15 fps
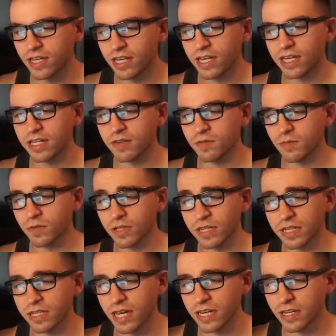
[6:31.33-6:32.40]
it really
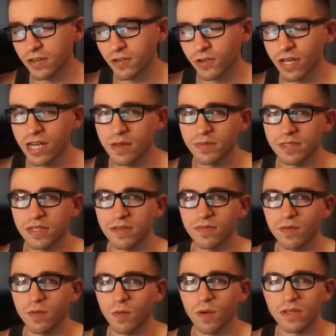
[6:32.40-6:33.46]
in any other games, and
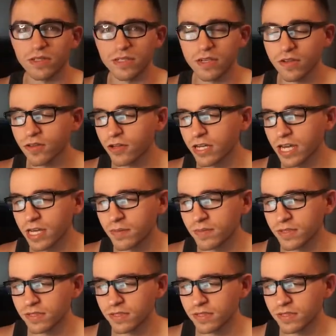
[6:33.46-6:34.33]
if it was in other games,